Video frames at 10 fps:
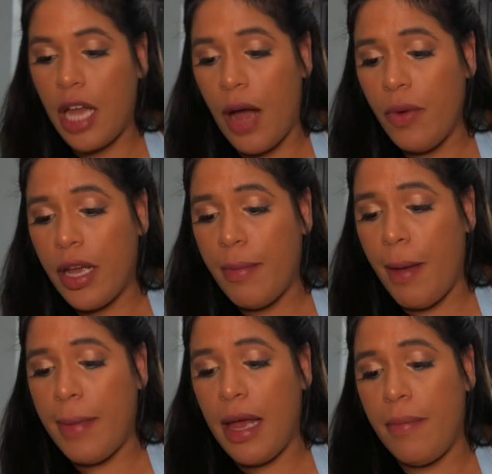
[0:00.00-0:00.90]
would get my
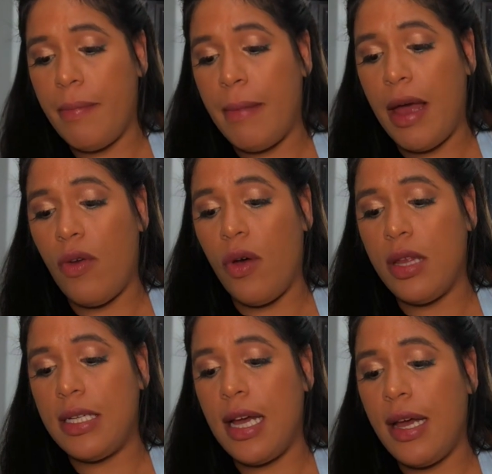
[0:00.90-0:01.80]
man mad all the
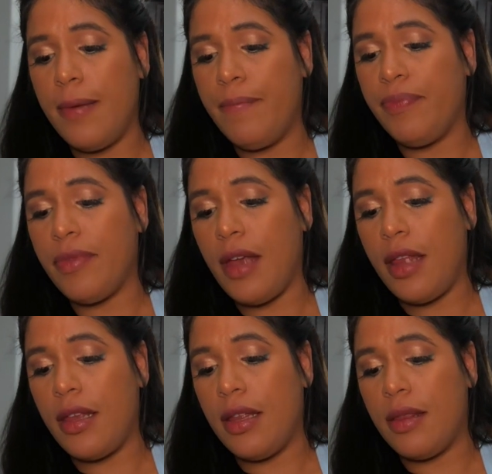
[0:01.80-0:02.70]
time
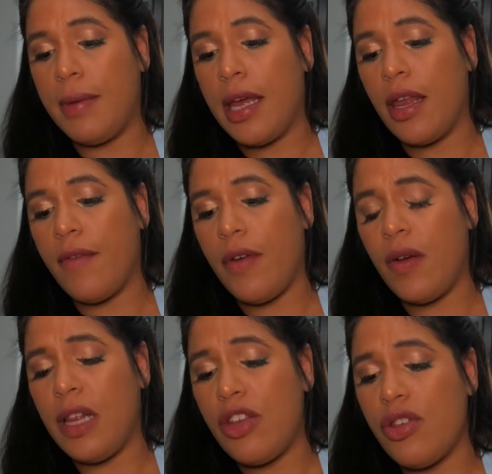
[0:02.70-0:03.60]
at the beginning of our
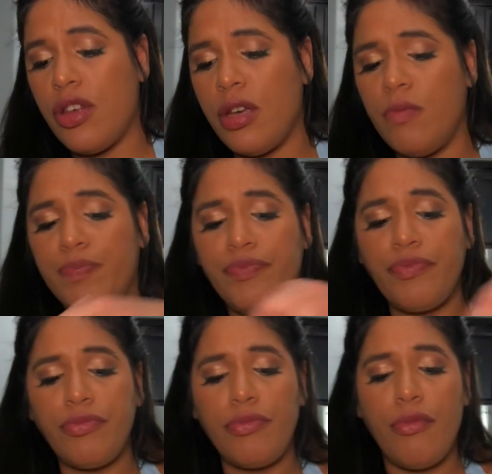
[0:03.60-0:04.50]
relationship.
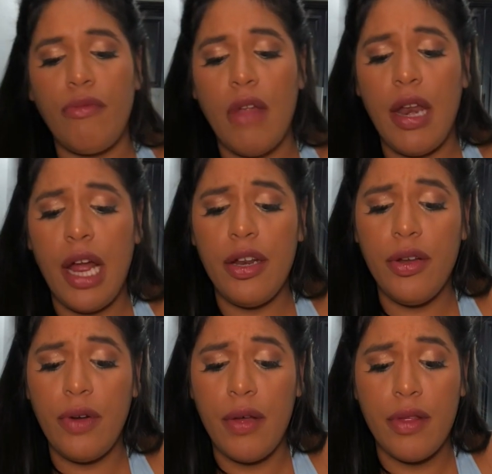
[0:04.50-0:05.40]
And I
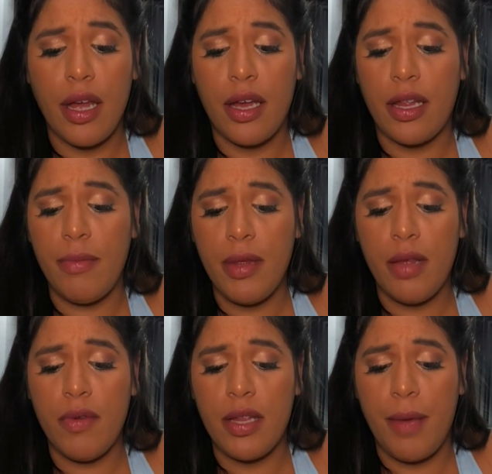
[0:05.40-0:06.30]
knew, I was like, let me see
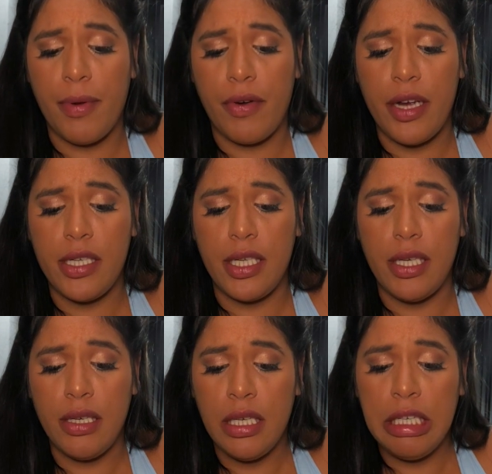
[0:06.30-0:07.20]
what type of
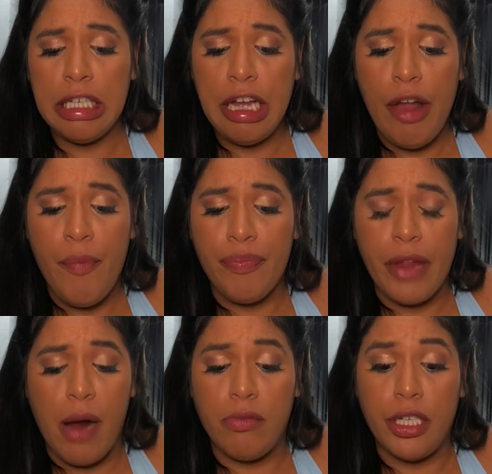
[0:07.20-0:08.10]
crazy
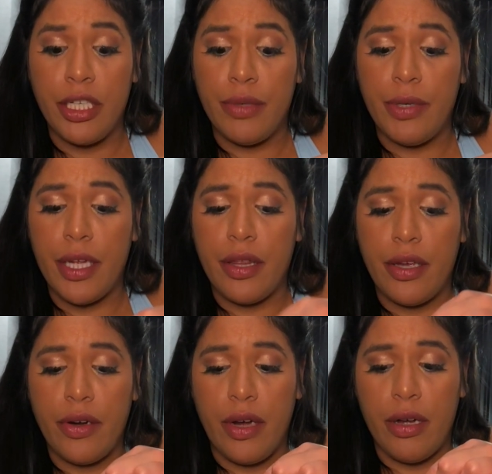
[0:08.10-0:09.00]
I'm dealing with.
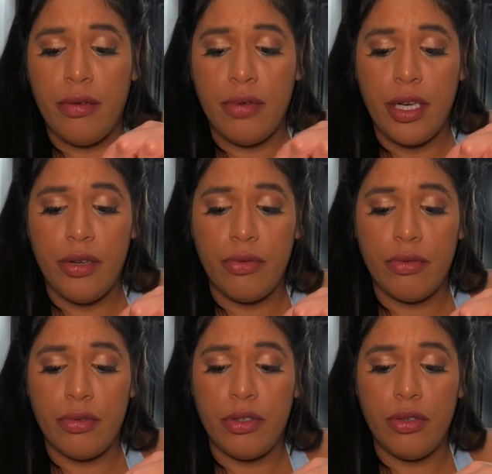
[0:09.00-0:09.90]
You know, I don't want no
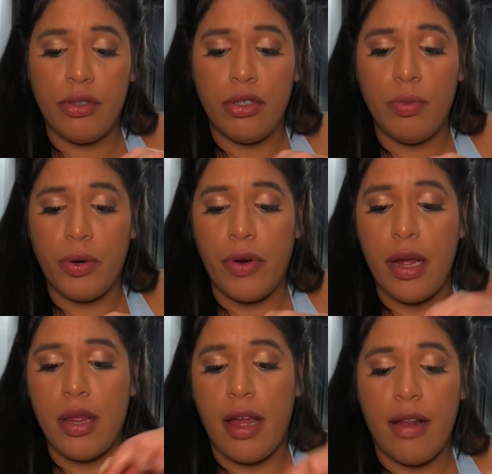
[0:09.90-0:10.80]
super
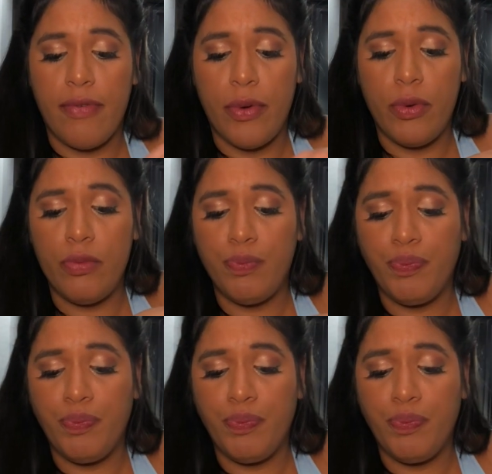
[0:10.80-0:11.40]
crazy ass fool.